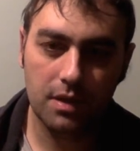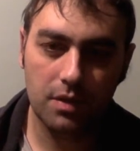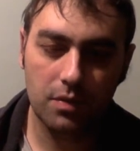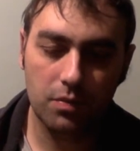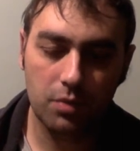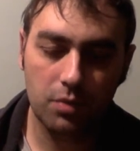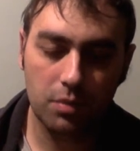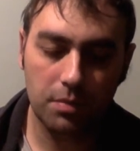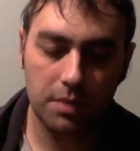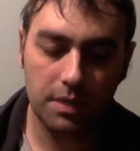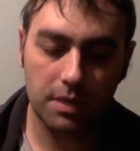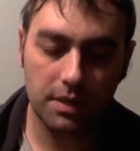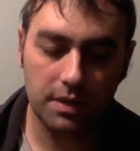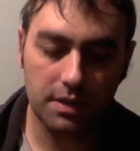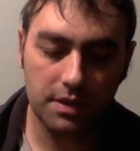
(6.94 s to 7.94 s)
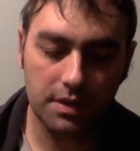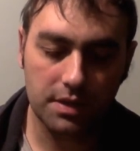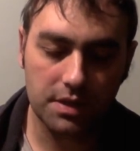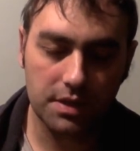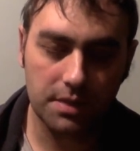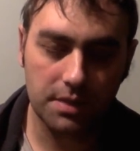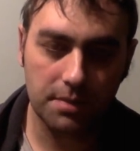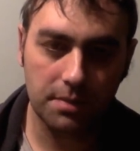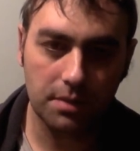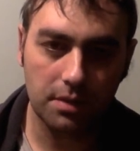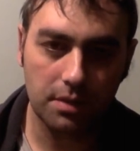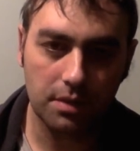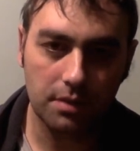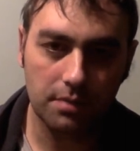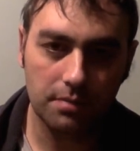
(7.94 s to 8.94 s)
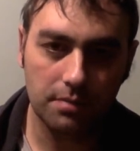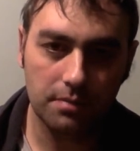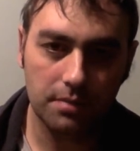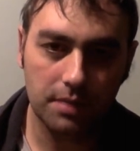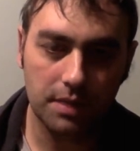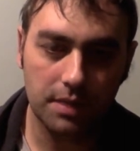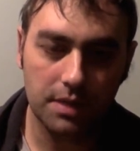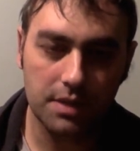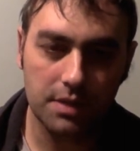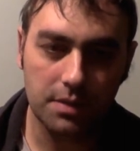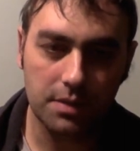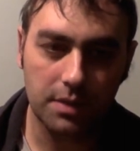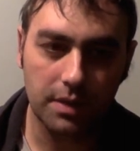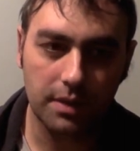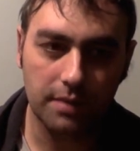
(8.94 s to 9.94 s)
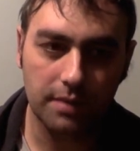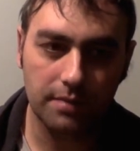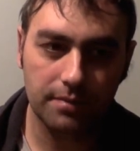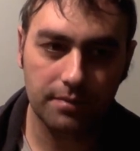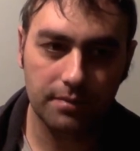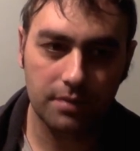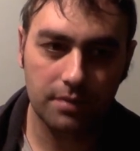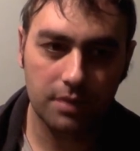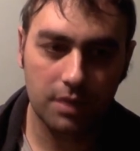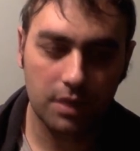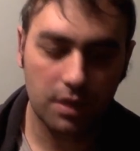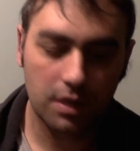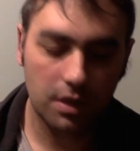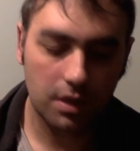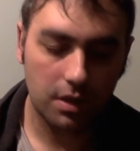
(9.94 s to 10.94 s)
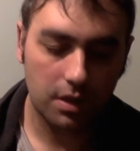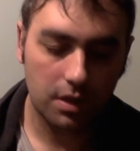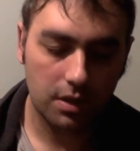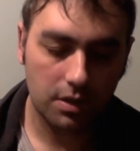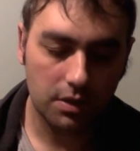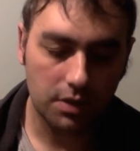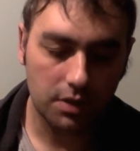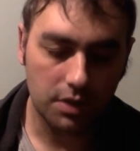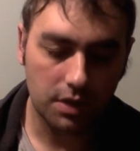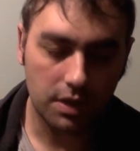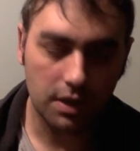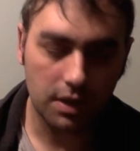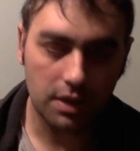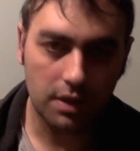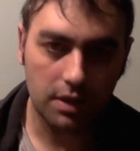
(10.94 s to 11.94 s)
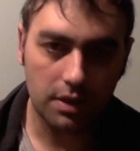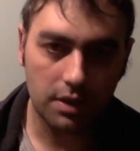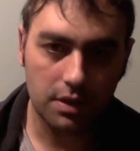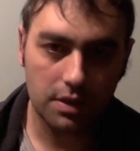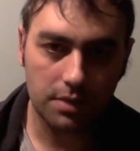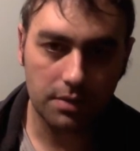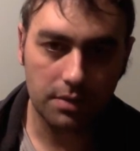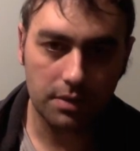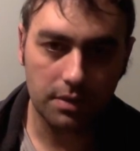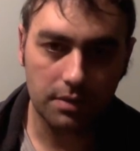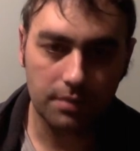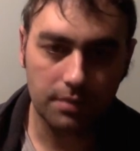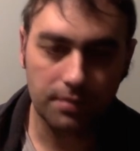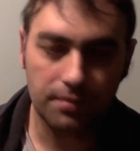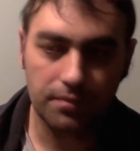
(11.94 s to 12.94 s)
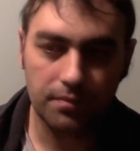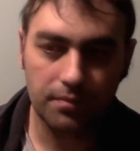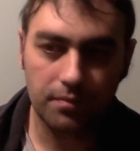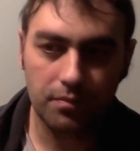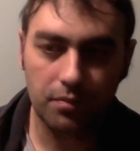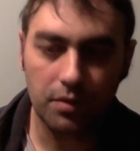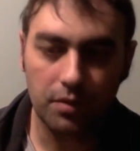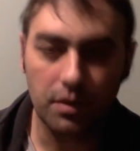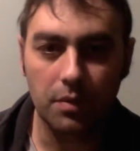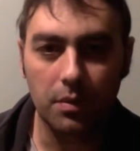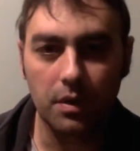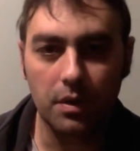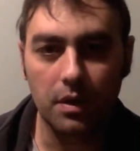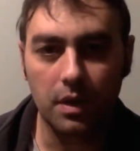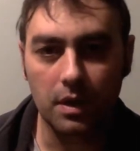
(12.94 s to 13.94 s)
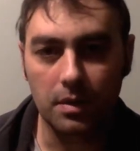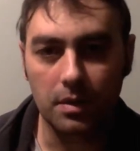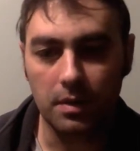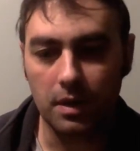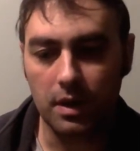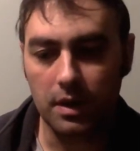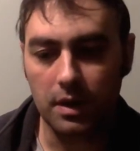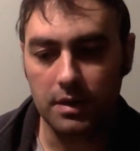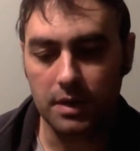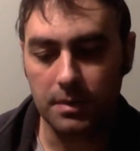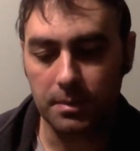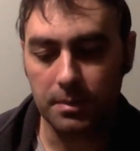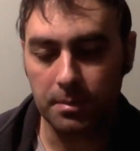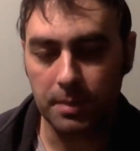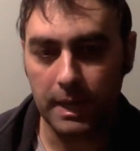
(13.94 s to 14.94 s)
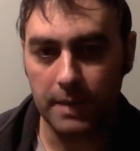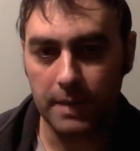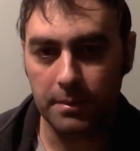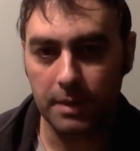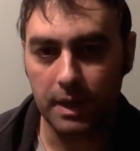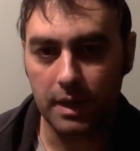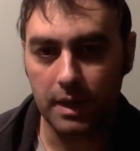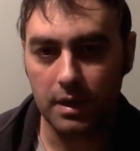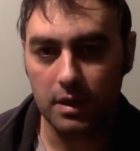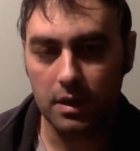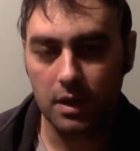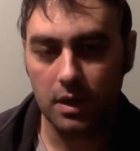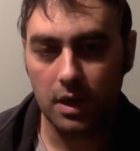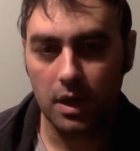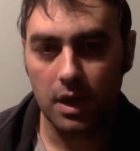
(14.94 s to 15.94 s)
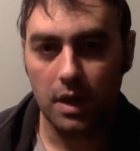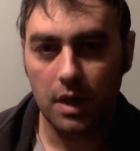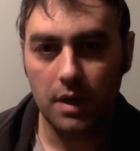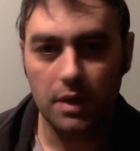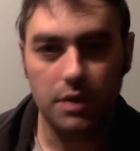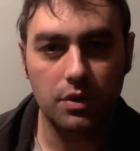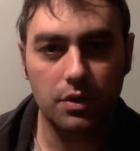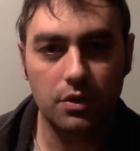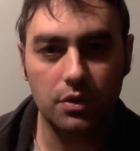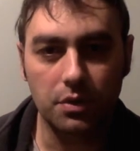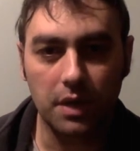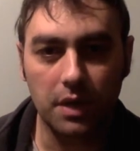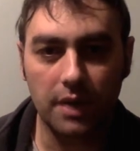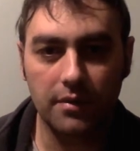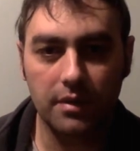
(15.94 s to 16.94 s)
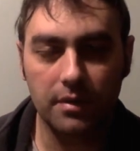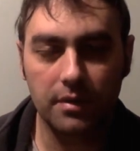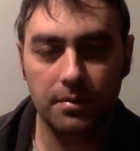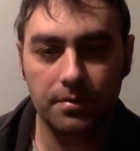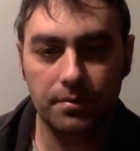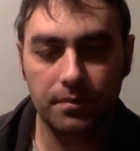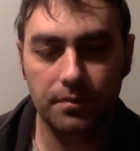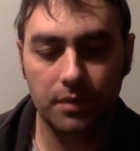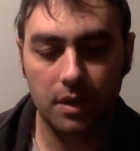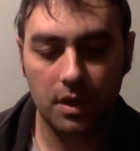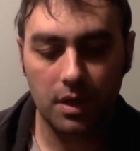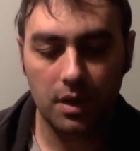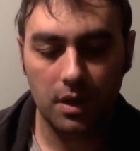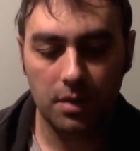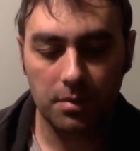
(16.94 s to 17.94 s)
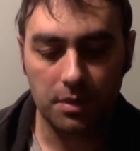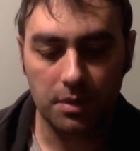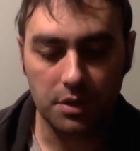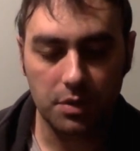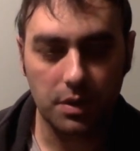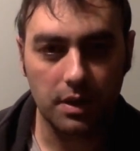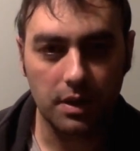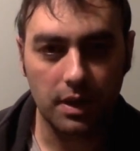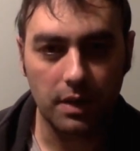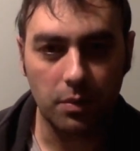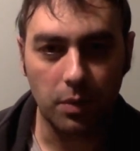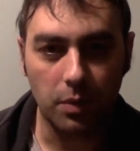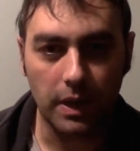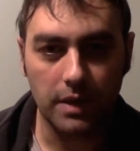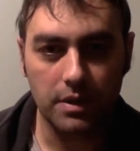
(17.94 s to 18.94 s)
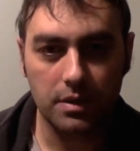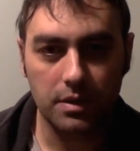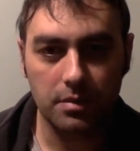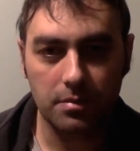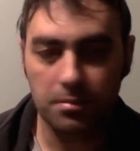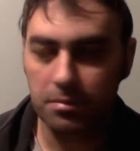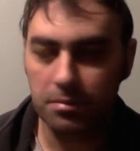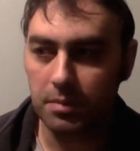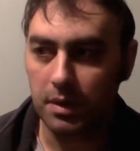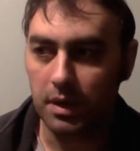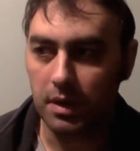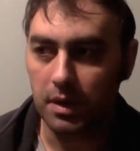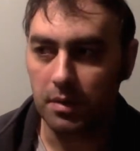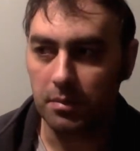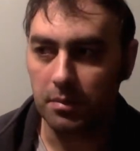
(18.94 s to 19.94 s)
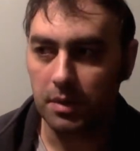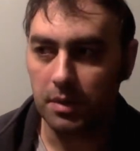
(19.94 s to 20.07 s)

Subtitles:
what would be a simple, easy way to create like something where like a type of backpack that's not too heavy, but it's quite lightweight. But um,